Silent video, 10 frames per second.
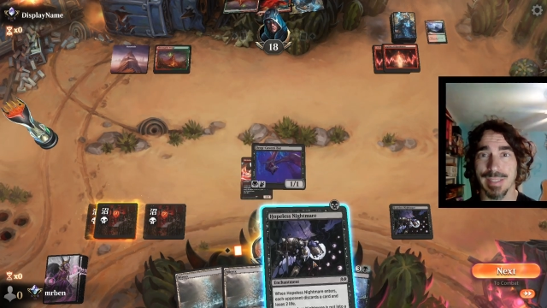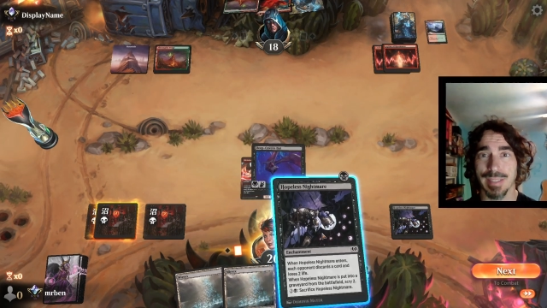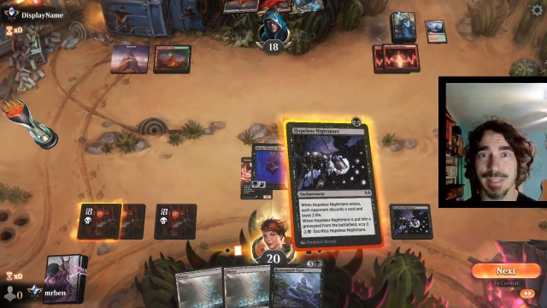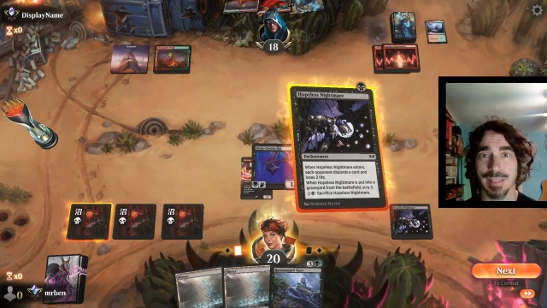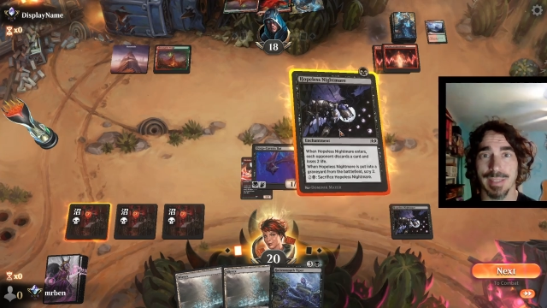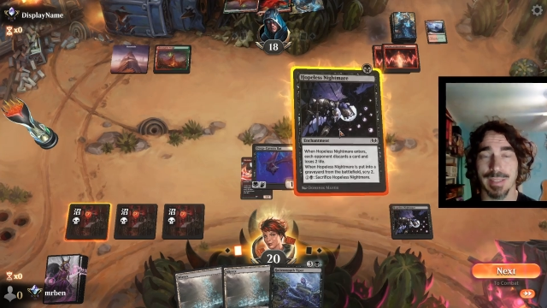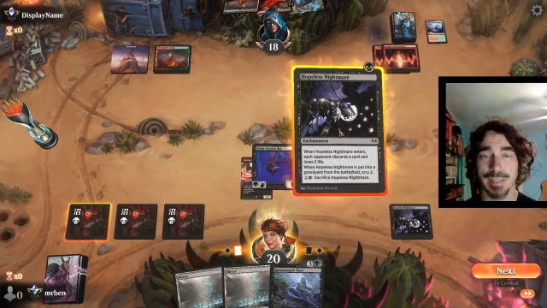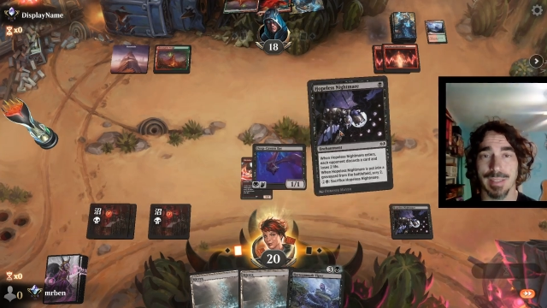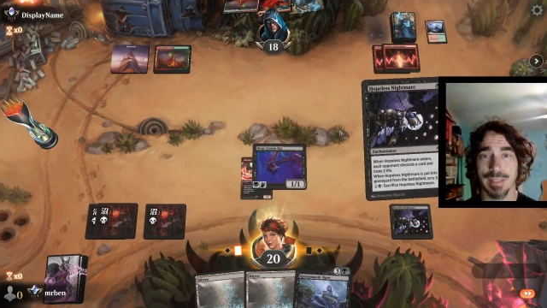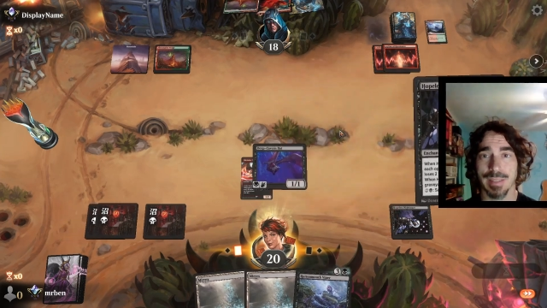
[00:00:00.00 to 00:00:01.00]

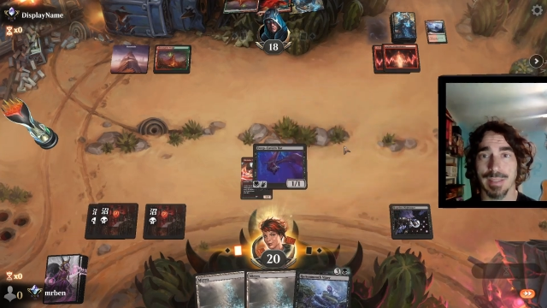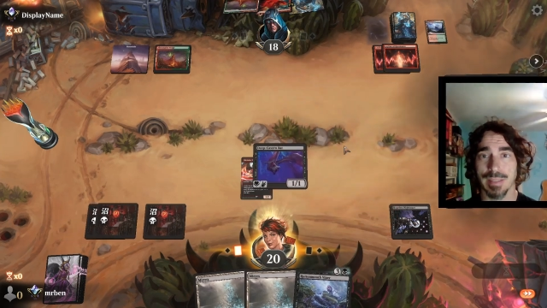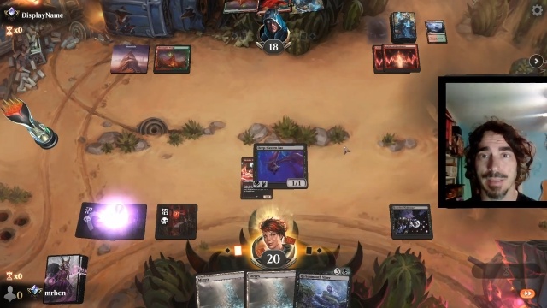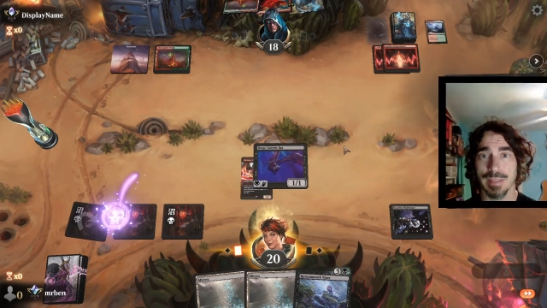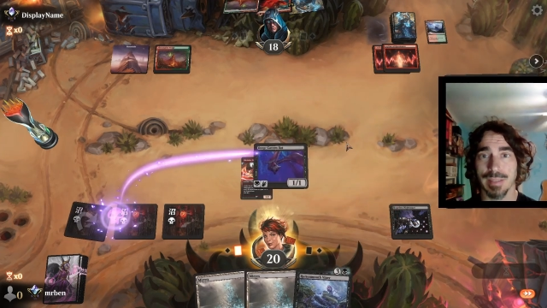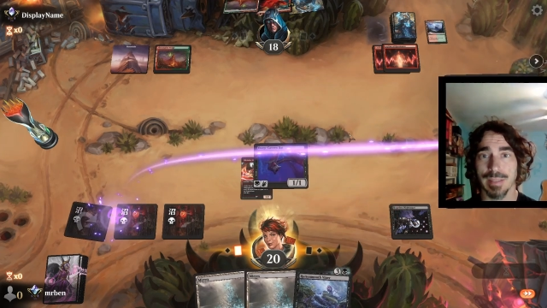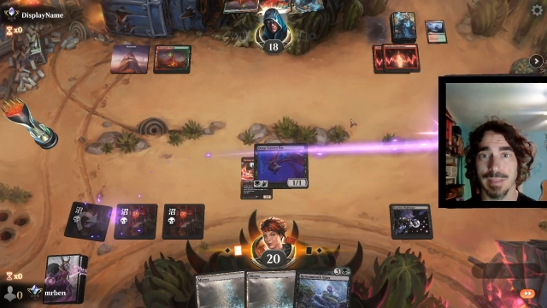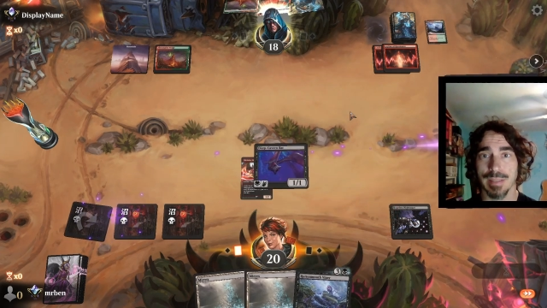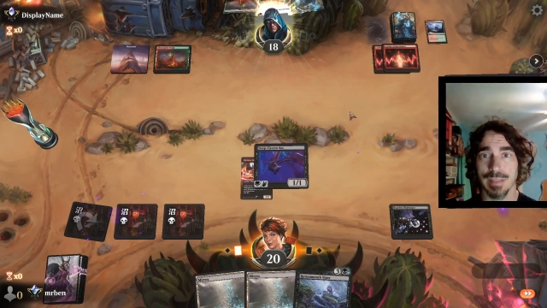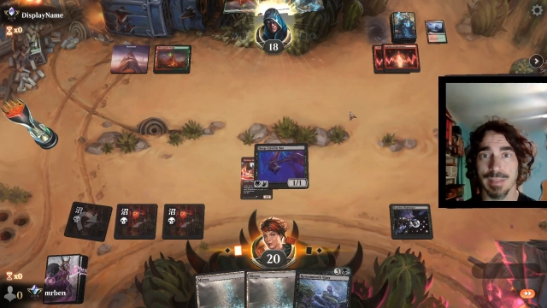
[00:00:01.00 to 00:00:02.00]

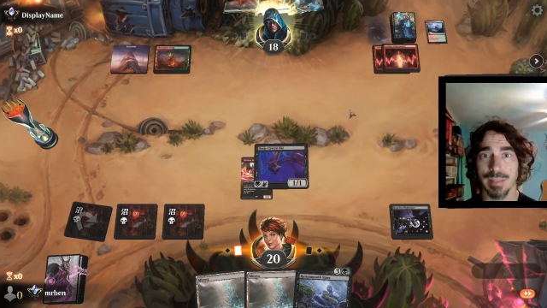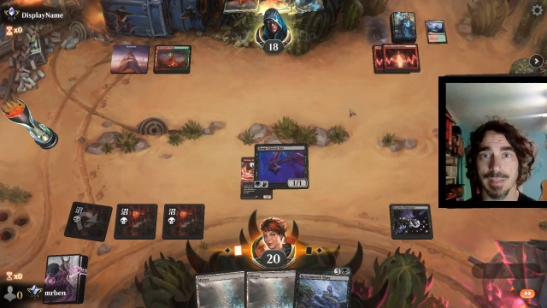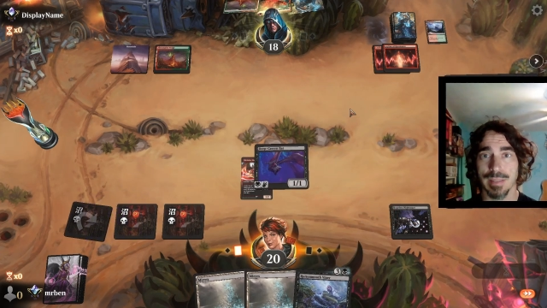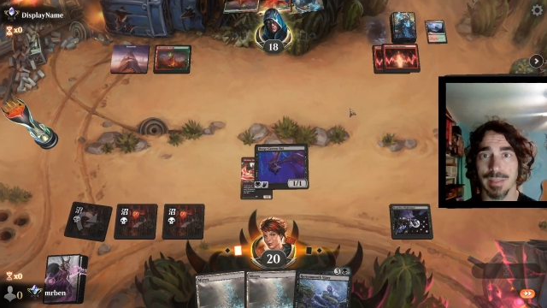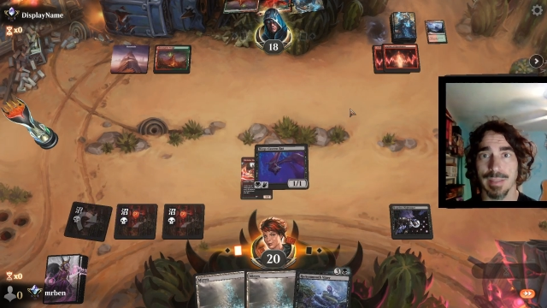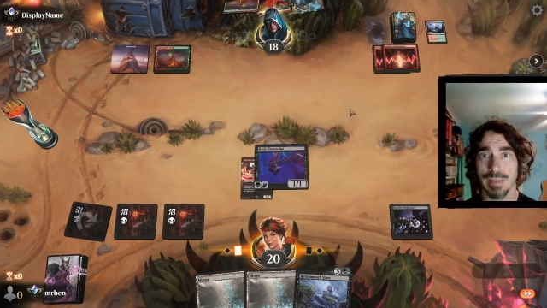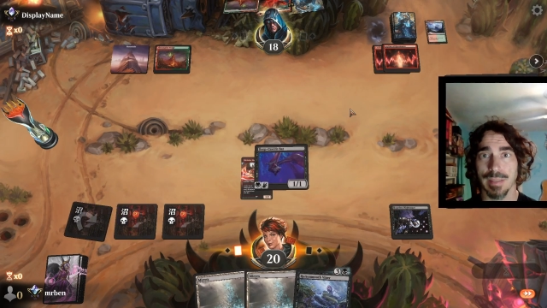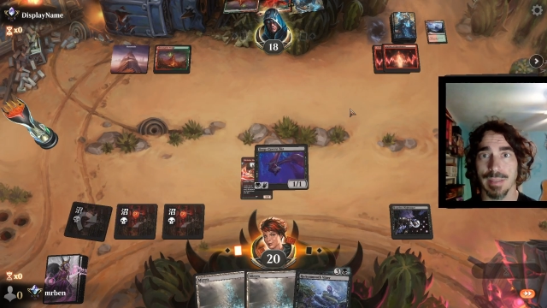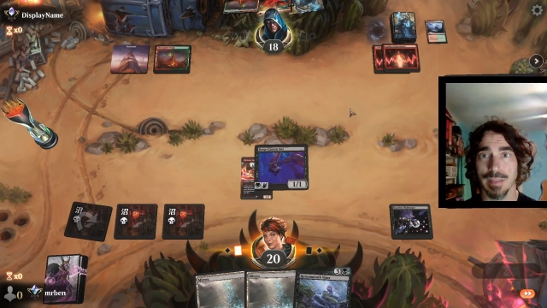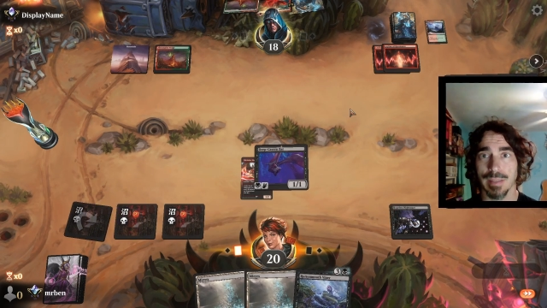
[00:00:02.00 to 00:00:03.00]

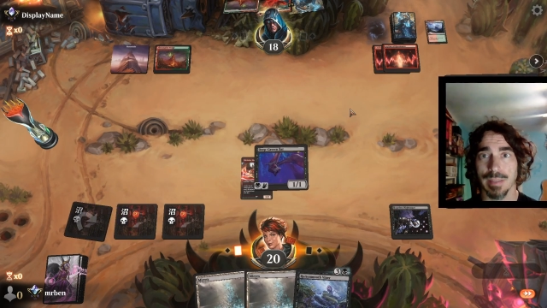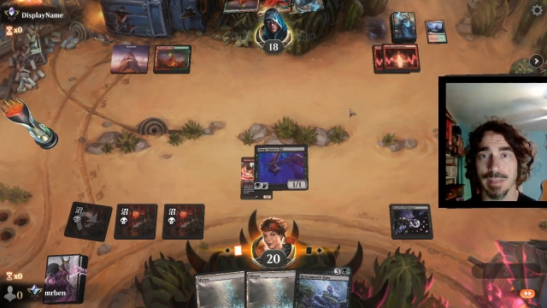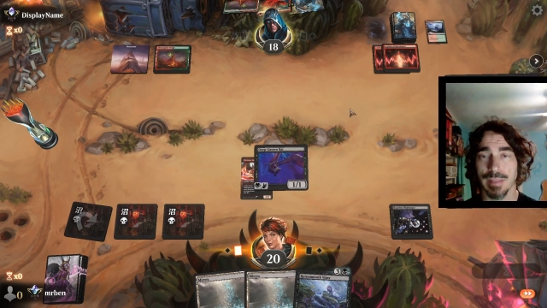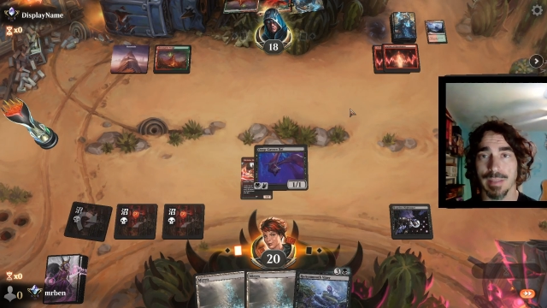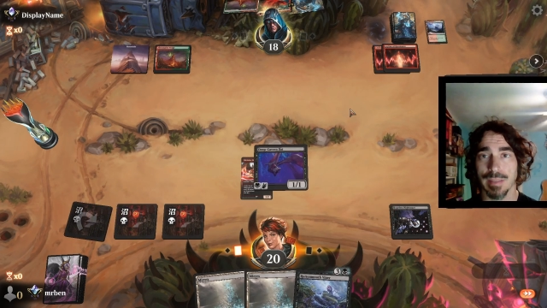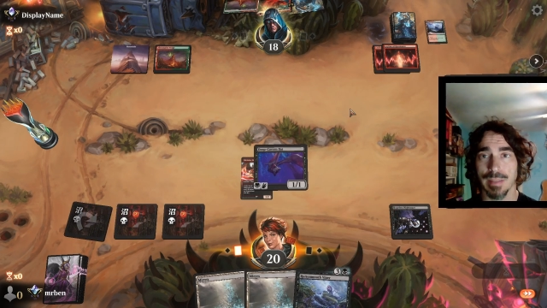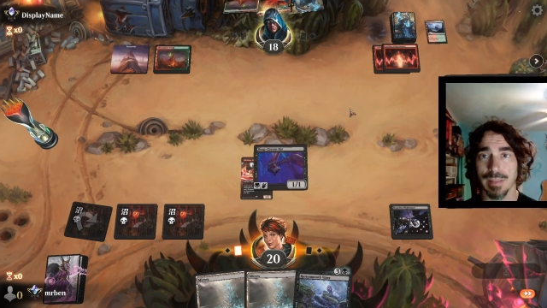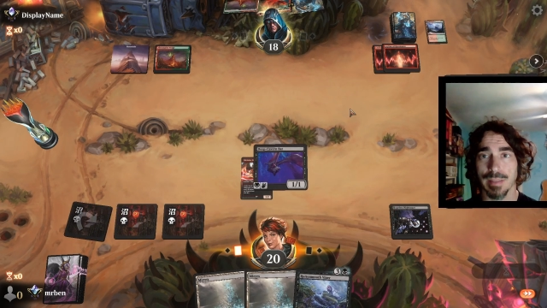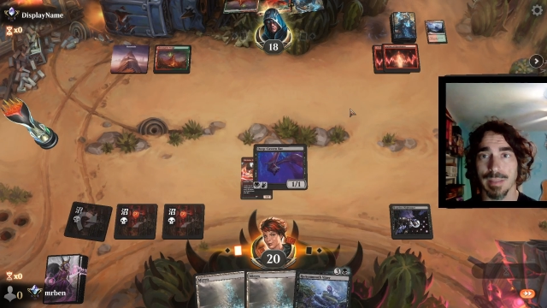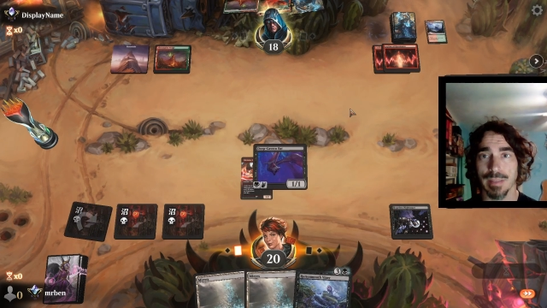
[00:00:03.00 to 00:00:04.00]

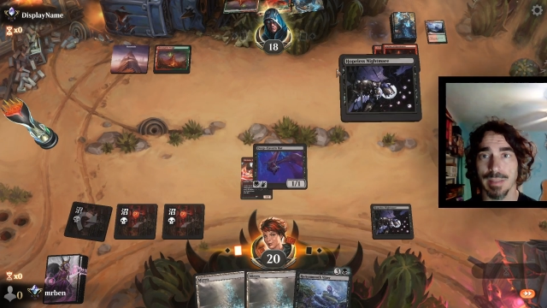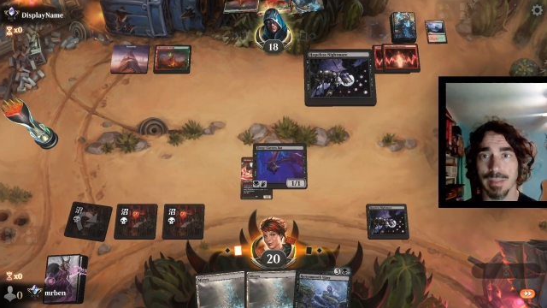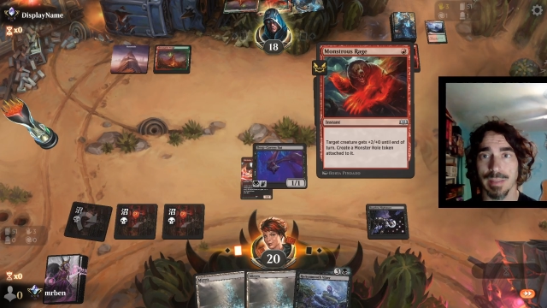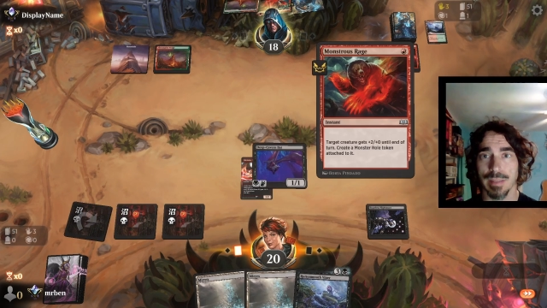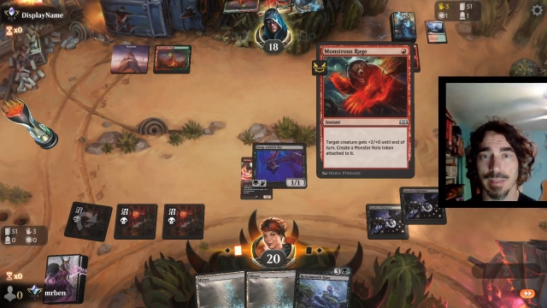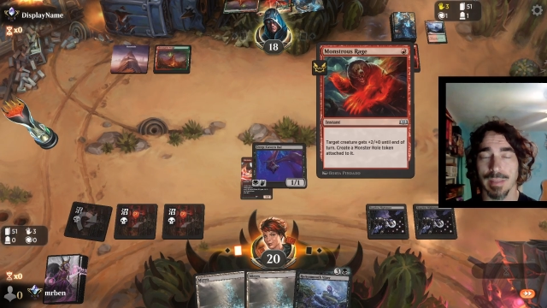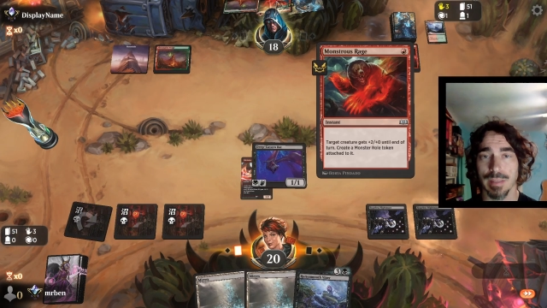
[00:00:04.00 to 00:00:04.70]
Nobody speaks.